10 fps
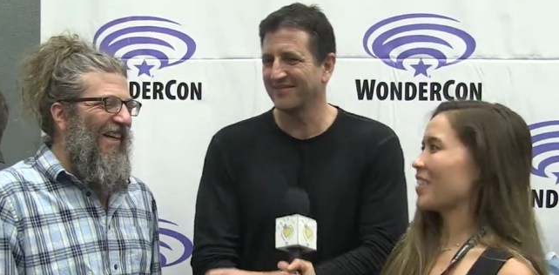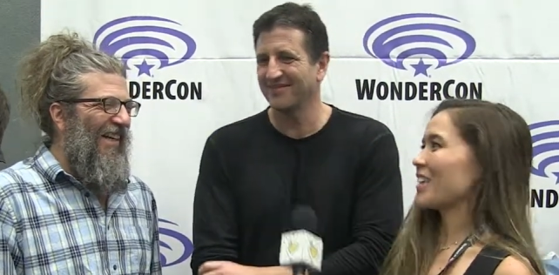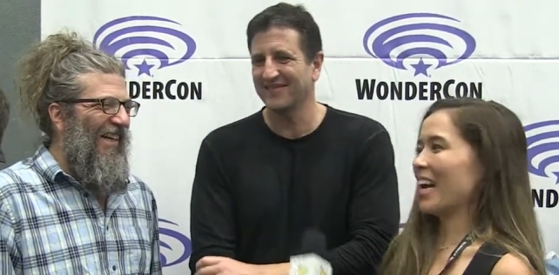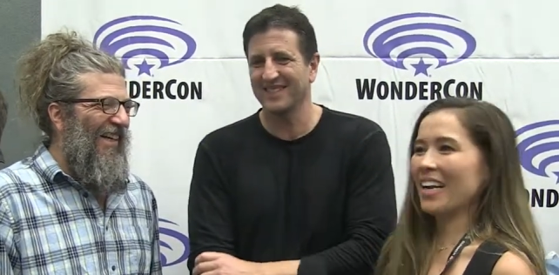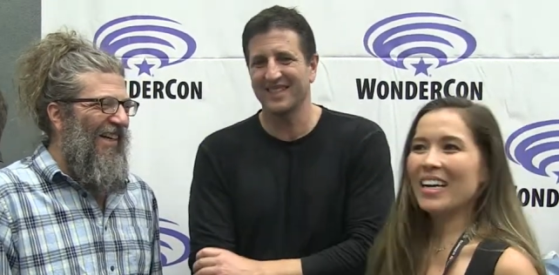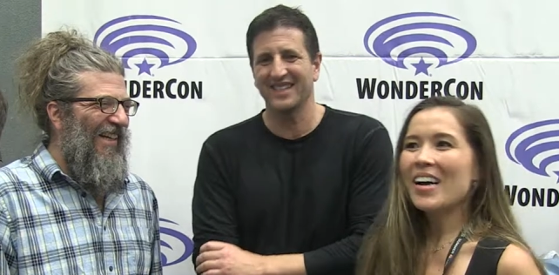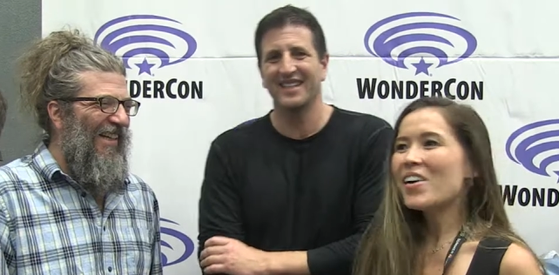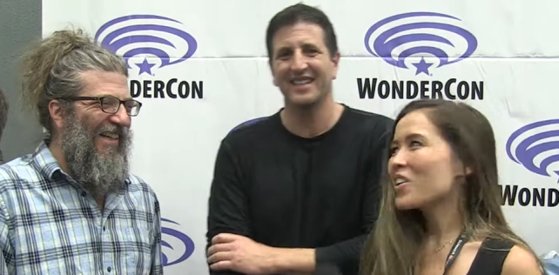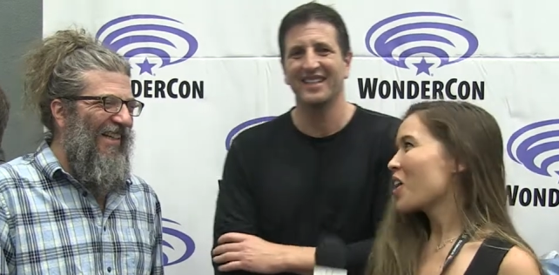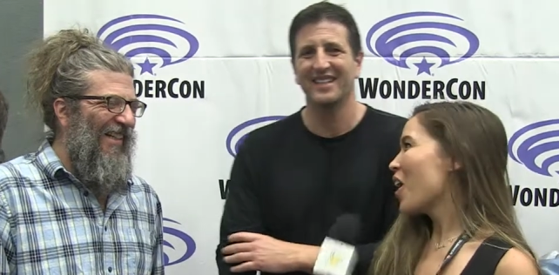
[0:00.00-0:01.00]
Speaker 1: okay.
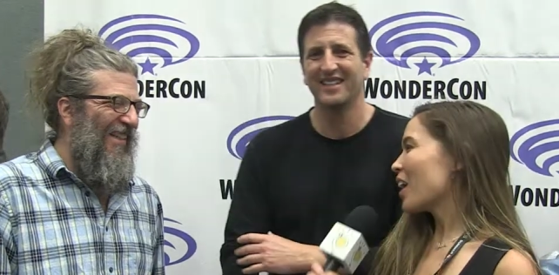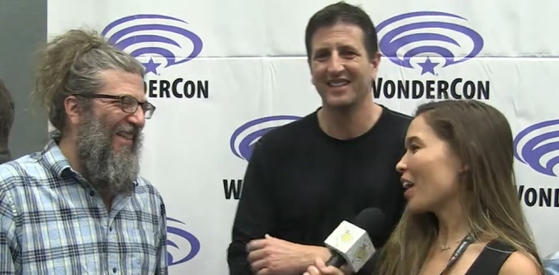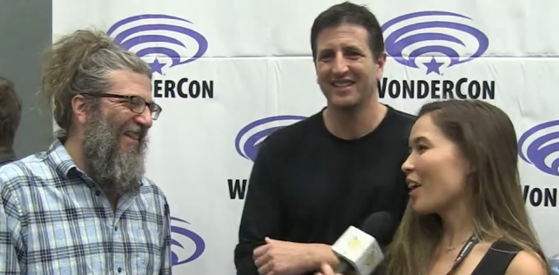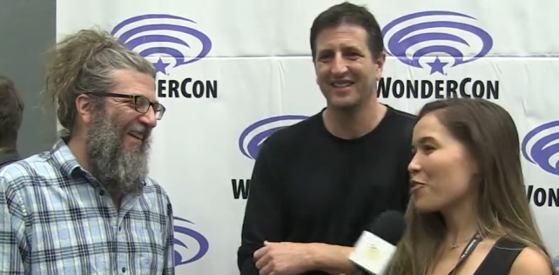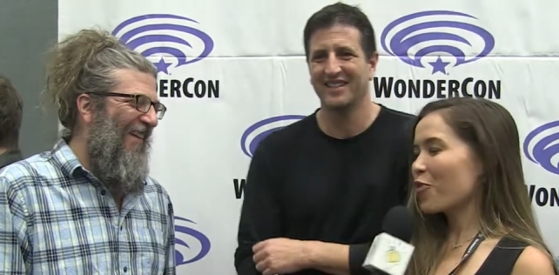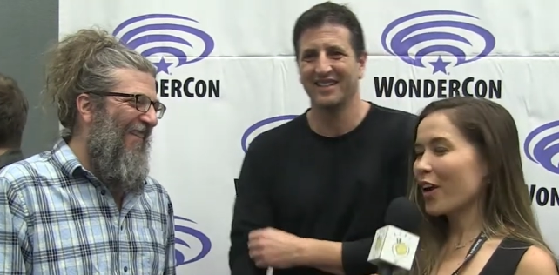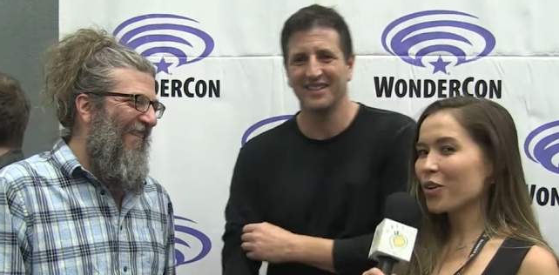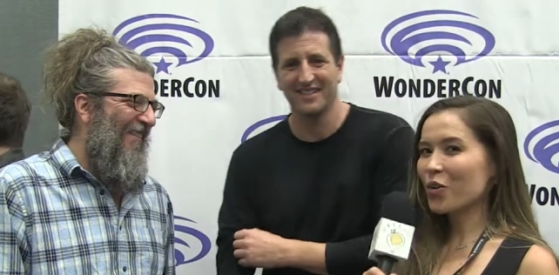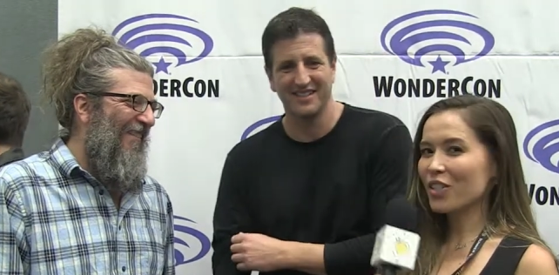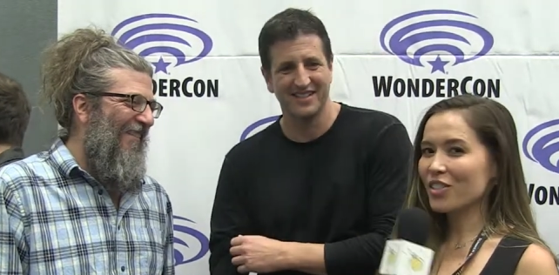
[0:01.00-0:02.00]
All right, final
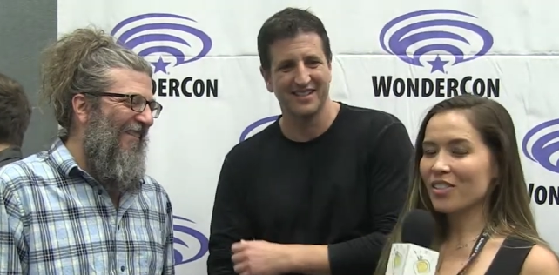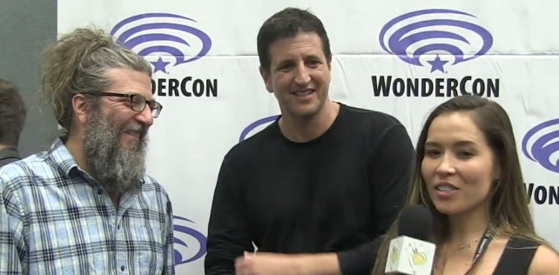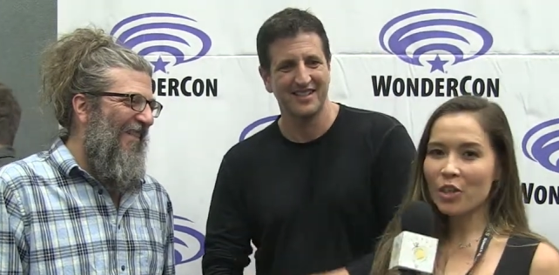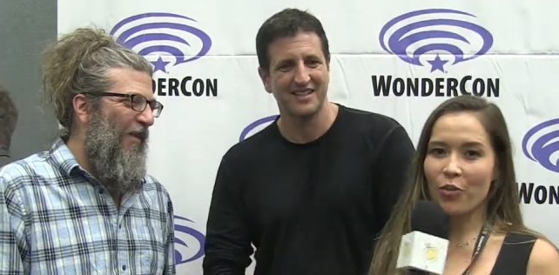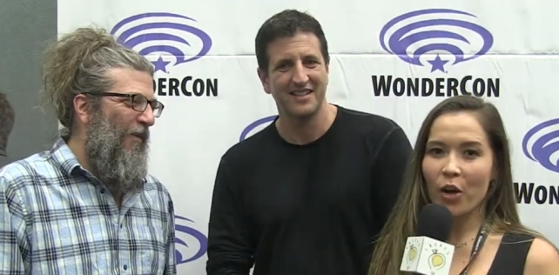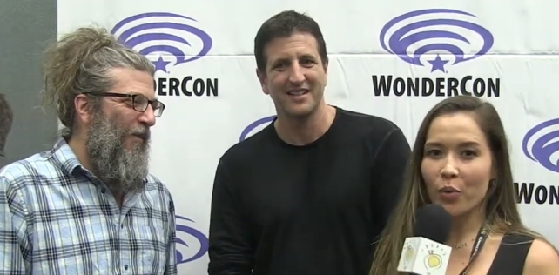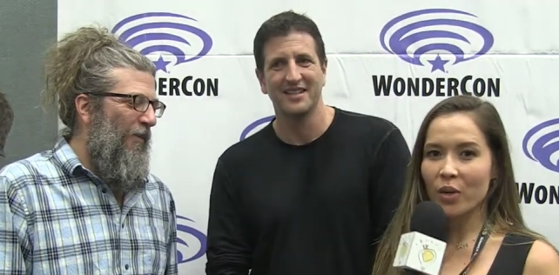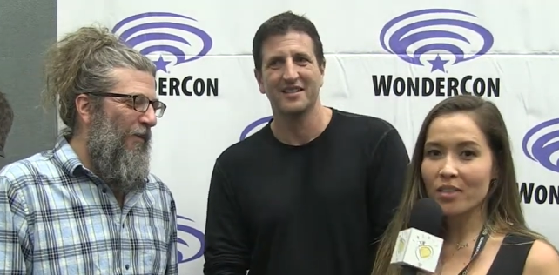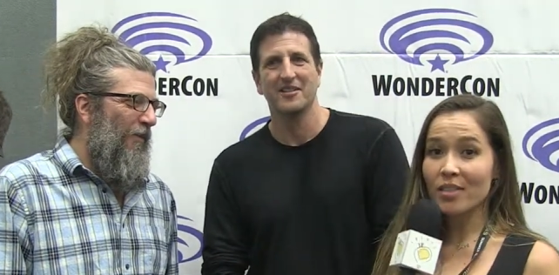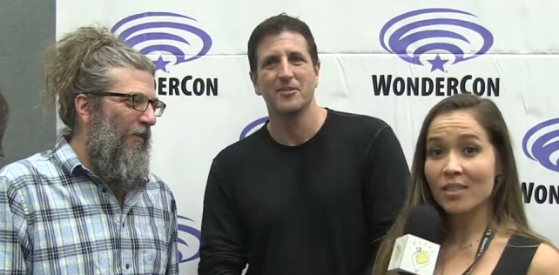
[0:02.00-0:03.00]
question. This is a fun one
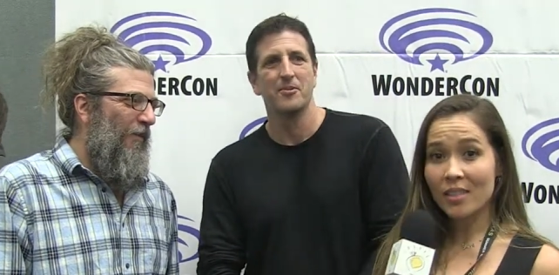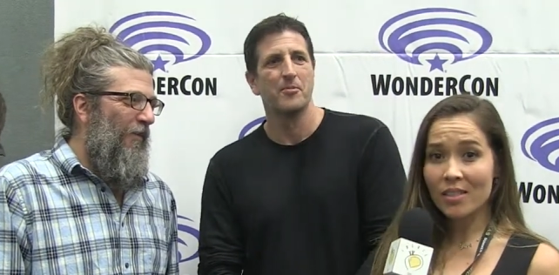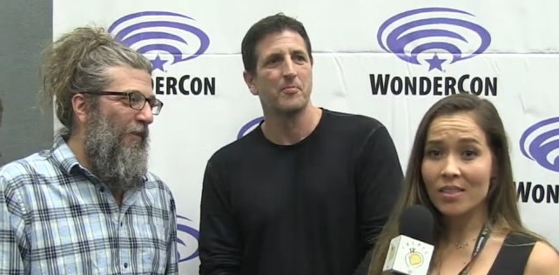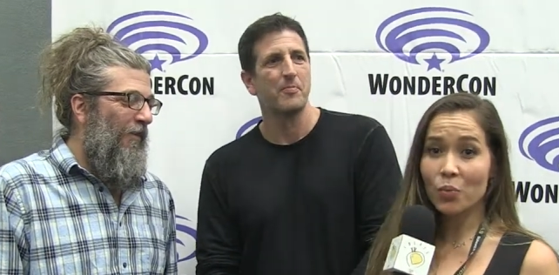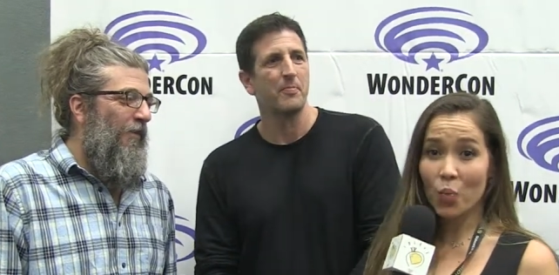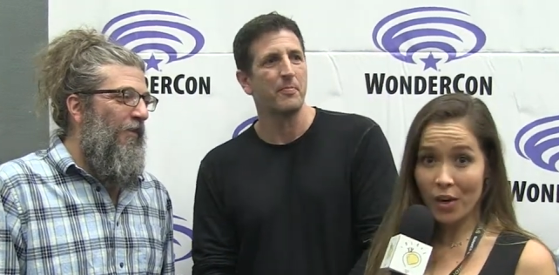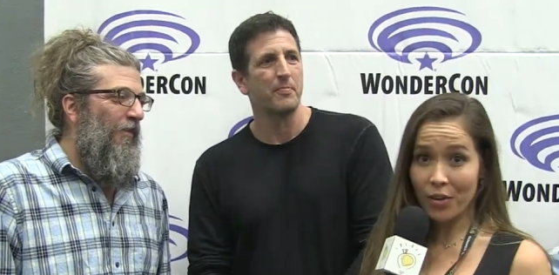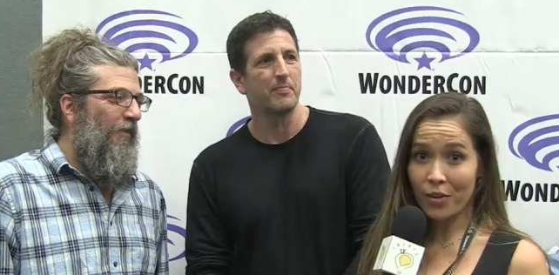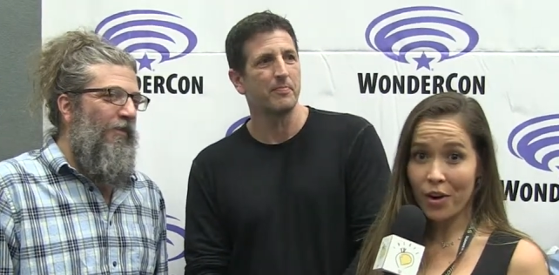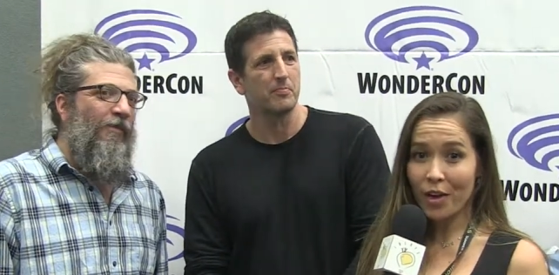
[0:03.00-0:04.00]
since this is
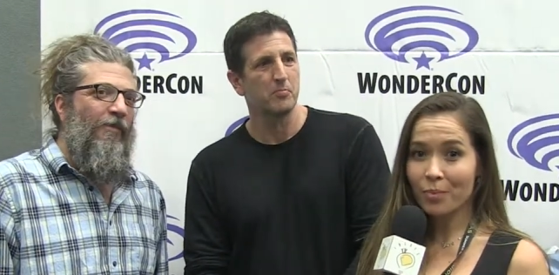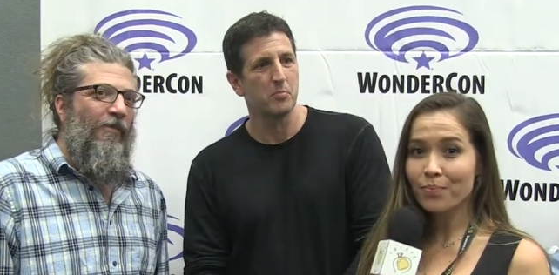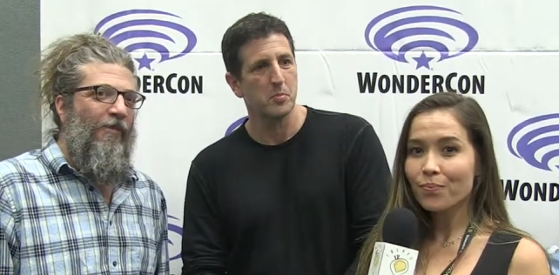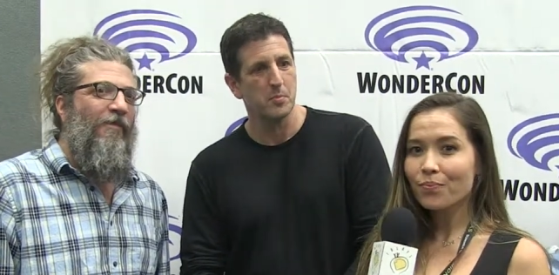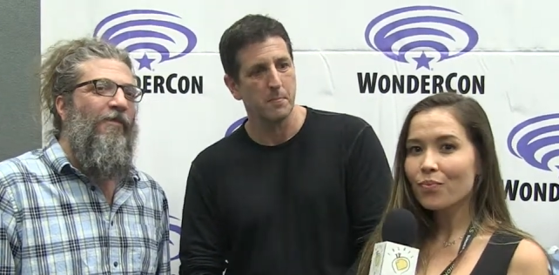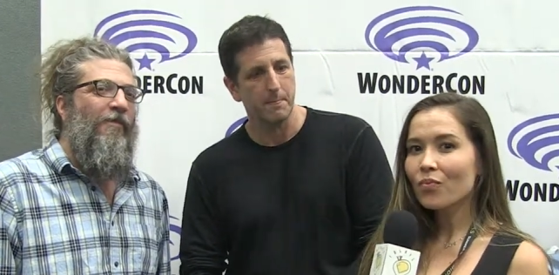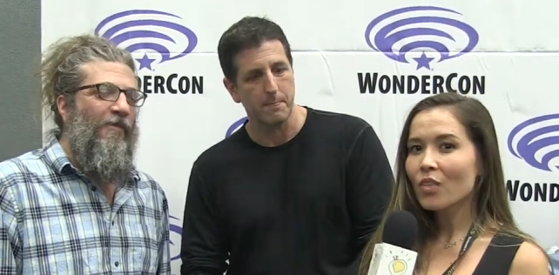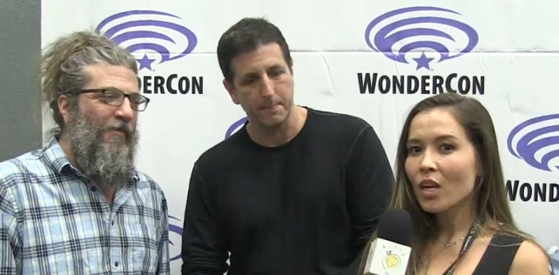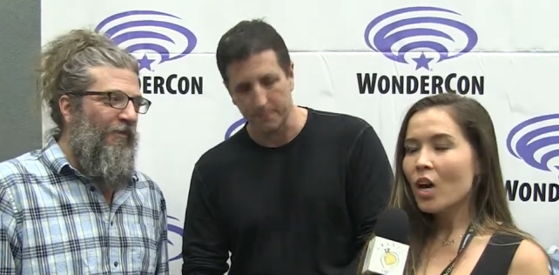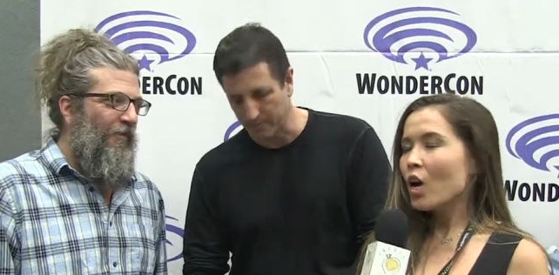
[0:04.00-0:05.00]
WonderCon.
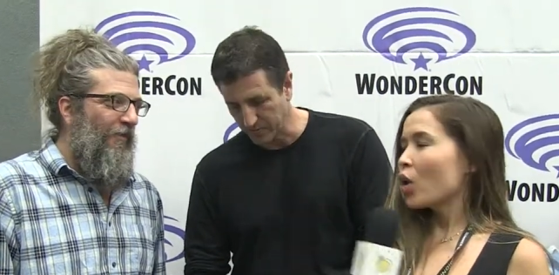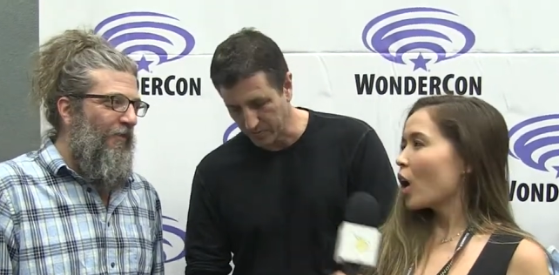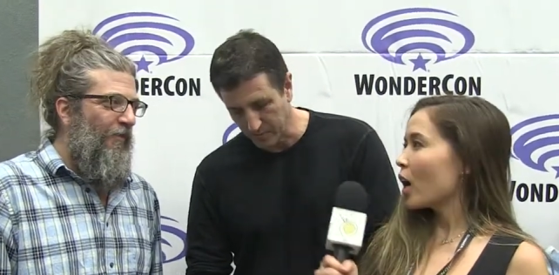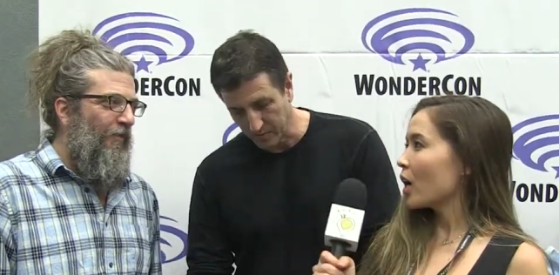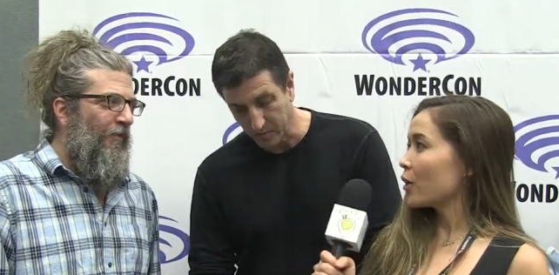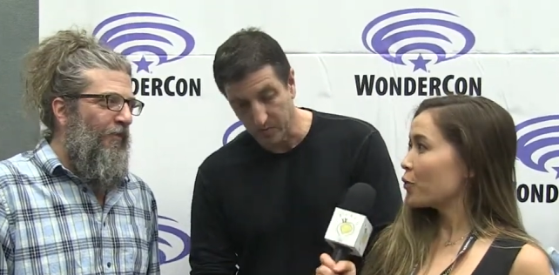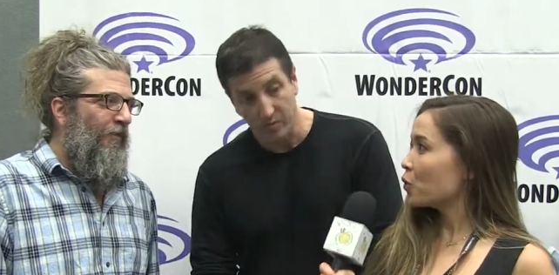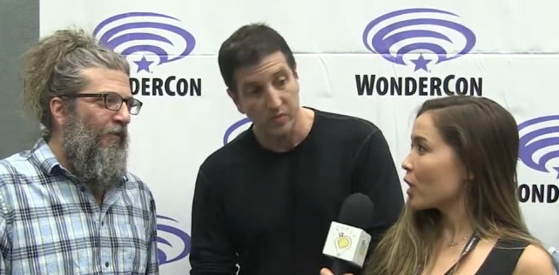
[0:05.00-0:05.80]
Uh, if you